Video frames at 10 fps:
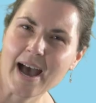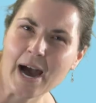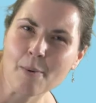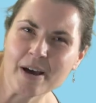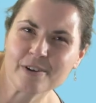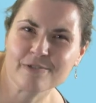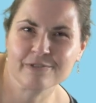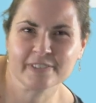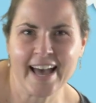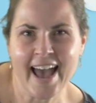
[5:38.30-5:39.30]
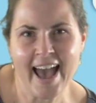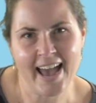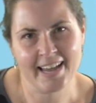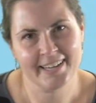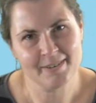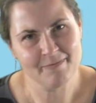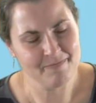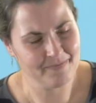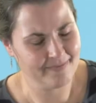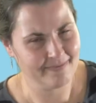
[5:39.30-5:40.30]
How about a flag?
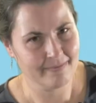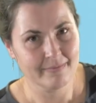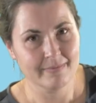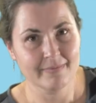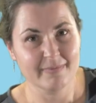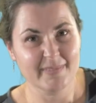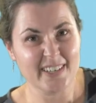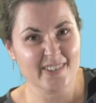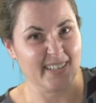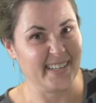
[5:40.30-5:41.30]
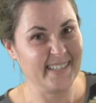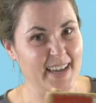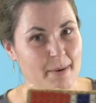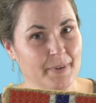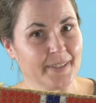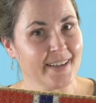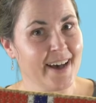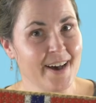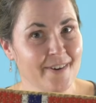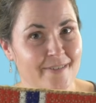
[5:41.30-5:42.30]
Here's an example
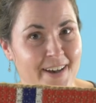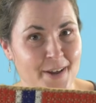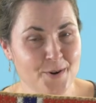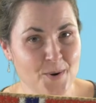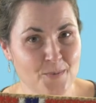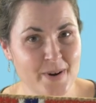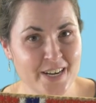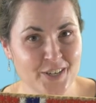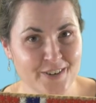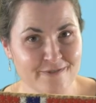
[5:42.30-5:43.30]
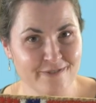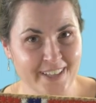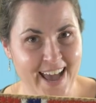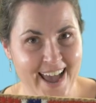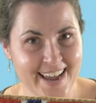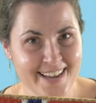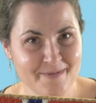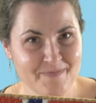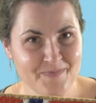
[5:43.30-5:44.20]
of a Norwegian flag.